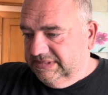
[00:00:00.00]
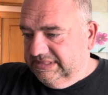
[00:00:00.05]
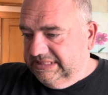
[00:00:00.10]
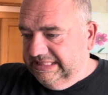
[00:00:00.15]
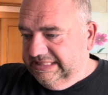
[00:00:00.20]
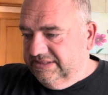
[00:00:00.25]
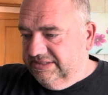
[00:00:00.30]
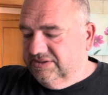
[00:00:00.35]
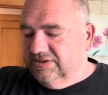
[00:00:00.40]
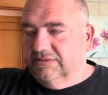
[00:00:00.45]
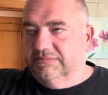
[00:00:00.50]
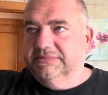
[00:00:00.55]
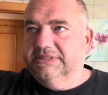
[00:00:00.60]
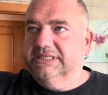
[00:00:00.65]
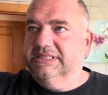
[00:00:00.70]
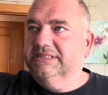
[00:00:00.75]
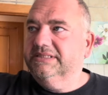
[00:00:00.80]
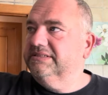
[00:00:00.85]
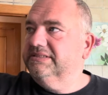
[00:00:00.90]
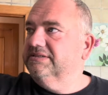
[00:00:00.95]

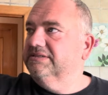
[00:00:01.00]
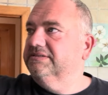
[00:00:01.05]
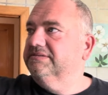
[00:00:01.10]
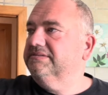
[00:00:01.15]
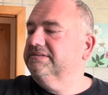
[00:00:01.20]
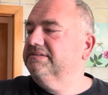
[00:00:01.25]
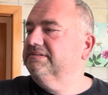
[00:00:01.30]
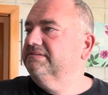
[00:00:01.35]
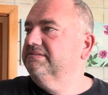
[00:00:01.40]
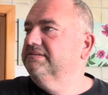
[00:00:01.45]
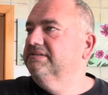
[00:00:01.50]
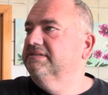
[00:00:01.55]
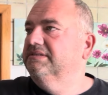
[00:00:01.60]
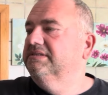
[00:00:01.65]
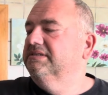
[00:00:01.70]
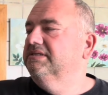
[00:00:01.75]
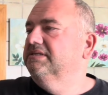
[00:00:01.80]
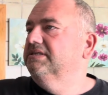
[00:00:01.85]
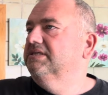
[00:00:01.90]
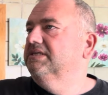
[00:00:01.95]
Insomnia, it's just...
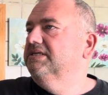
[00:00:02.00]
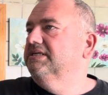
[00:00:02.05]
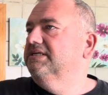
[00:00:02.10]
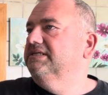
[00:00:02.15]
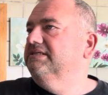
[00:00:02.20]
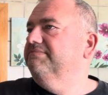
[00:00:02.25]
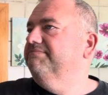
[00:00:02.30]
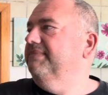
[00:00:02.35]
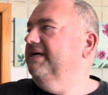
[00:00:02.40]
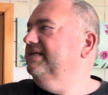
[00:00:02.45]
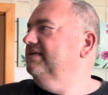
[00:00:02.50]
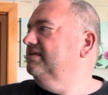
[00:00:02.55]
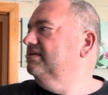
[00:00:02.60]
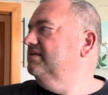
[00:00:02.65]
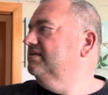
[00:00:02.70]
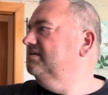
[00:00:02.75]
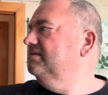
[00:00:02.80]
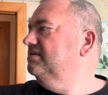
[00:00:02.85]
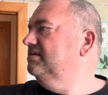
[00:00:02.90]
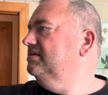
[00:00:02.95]
It's
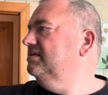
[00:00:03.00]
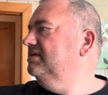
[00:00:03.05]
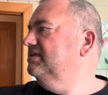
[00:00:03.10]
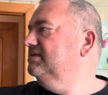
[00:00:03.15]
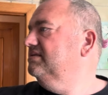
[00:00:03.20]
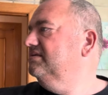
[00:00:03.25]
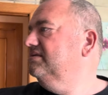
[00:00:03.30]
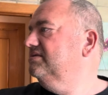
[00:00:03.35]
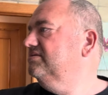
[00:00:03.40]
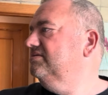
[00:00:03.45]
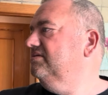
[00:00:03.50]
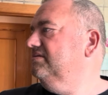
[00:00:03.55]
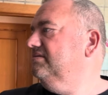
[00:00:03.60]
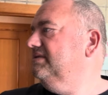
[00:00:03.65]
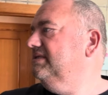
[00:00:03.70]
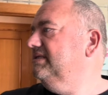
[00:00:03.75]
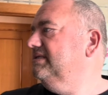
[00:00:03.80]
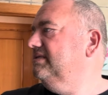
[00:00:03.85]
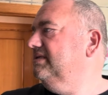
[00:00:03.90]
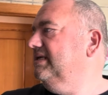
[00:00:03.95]
mental. And there's
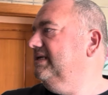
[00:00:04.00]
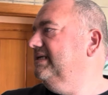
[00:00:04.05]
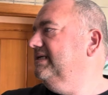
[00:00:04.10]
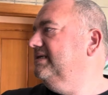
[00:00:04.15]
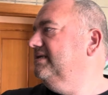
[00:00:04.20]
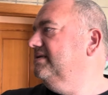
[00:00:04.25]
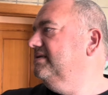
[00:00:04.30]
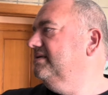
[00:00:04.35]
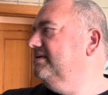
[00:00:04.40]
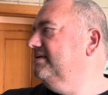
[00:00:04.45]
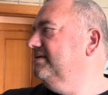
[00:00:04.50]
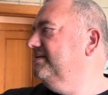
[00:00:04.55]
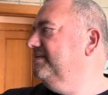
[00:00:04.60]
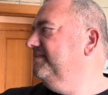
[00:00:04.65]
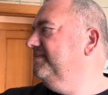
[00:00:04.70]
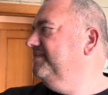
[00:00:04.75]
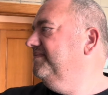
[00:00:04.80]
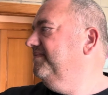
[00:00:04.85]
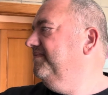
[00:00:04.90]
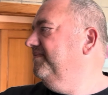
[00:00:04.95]
nothing like...
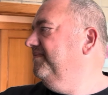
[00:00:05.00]
Um,